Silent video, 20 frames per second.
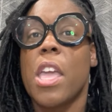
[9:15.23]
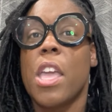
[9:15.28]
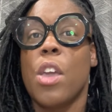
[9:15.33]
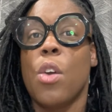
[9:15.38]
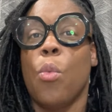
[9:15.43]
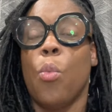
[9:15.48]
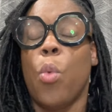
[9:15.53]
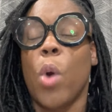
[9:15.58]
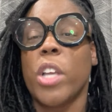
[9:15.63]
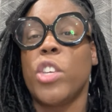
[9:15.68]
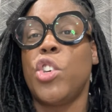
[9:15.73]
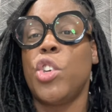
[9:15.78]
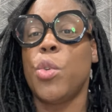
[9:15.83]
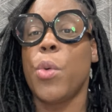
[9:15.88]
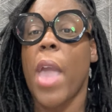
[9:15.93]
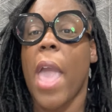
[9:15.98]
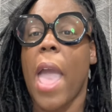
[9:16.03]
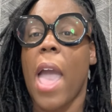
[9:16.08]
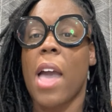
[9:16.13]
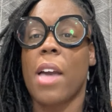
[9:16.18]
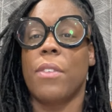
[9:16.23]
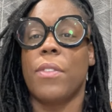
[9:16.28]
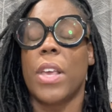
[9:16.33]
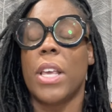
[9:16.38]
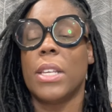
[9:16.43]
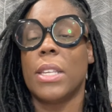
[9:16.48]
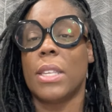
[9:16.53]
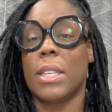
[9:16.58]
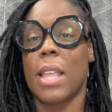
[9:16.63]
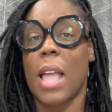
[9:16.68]
what you have
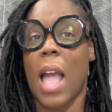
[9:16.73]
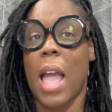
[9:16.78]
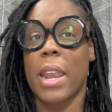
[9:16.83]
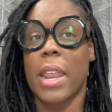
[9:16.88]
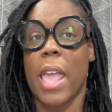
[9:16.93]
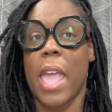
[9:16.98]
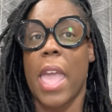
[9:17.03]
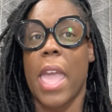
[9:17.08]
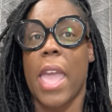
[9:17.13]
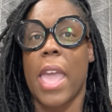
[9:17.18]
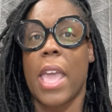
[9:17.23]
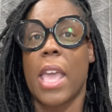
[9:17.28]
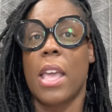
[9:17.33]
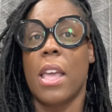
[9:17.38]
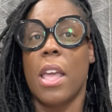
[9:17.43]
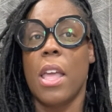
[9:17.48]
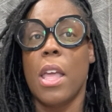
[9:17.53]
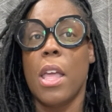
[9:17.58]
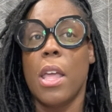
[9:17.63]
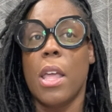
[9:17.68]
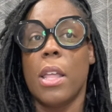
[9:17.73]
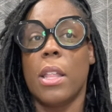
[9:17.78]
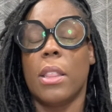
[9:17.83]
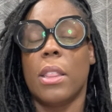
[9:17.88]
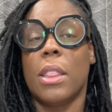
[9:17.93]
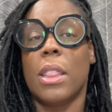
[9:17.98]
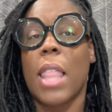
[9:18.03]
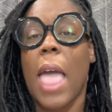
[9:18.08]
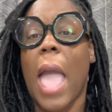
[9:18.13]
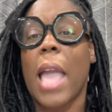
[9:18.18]
is not a
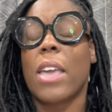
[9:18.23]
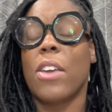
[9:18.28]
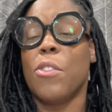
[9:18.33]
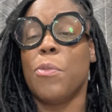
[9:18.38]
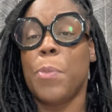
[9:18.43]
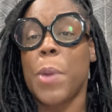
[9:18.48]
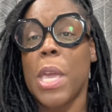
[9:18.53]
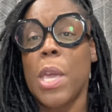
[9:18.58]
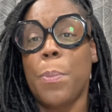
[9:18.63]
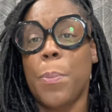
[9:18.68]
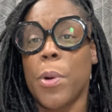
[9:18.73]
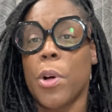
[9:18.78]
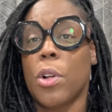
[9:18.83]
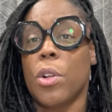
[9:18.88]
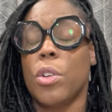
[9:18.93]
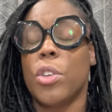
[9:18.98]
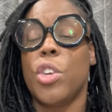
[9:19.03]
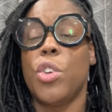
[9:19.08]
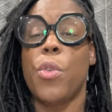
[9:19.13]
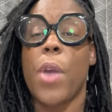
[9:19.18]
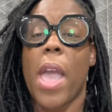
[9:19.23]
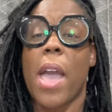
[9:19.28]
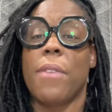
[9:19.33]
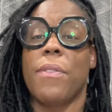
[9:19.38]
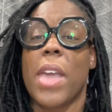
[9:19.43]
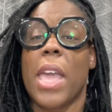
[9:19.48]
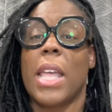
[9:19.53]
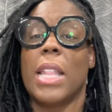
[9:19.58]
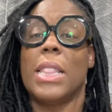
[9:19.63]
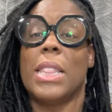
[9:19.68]
lack of people, you have
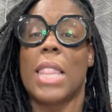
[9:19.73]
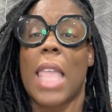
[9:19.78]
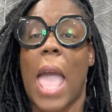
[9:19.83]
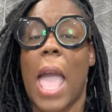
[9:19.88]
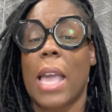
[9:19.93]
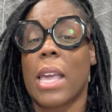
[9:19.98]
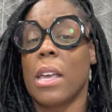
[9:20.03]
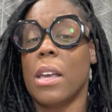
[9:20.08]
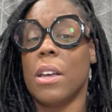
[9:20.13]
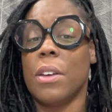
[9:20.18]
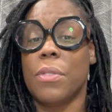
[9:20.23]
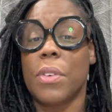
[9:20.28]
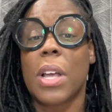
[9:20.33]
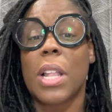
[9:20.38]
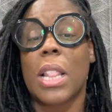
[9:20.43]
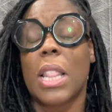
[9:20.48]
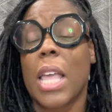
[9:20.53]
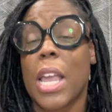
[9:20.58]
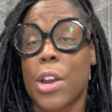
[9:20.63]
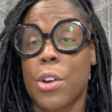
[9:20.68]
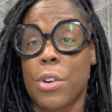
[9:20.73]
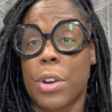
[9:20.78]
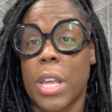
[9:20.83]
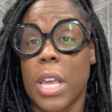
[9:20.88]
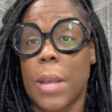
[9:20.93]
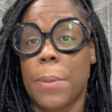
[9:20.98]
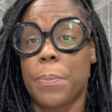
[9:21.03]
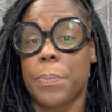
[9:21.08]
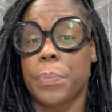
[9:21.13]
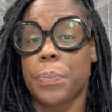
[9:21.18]
a lack of
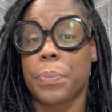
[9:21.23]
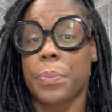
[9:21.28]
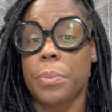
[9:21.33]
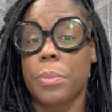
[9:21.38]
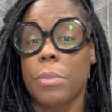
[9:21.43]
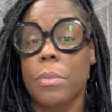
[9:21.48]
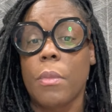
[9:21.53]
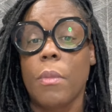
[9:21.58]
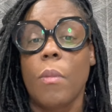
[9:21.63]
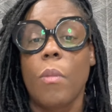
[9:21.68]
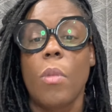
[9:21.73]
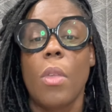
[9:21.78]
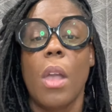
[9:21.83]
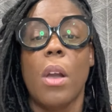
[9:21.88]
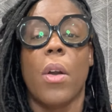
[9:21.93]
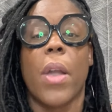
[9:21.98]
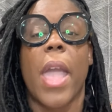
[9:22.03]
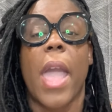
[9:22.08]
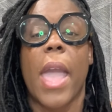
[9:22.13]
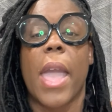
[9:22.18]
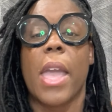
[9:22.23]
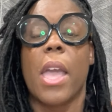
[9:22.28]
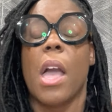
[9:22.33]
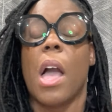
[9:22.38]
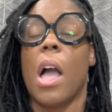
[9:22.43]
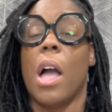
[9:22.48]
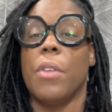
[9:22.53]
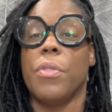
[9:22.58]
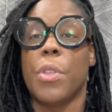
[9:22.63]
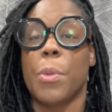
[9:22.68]
clarity. Okay,
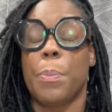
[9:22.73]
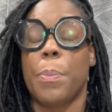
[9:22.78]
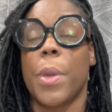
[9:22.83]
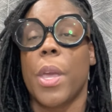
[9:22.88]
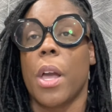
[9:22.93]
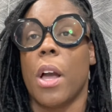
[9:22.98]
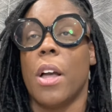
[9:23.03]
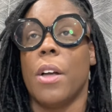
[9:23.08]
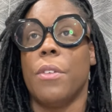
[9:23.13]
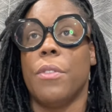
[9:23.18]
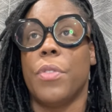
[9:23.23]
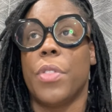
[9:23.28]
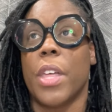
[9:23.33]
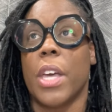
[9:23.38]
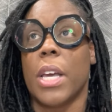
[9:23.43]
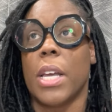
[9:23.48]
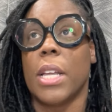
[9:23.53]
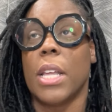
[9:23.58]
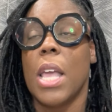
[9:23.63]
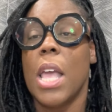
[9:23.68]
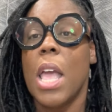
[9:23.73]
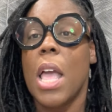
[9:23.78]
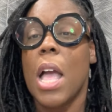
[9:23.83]
of the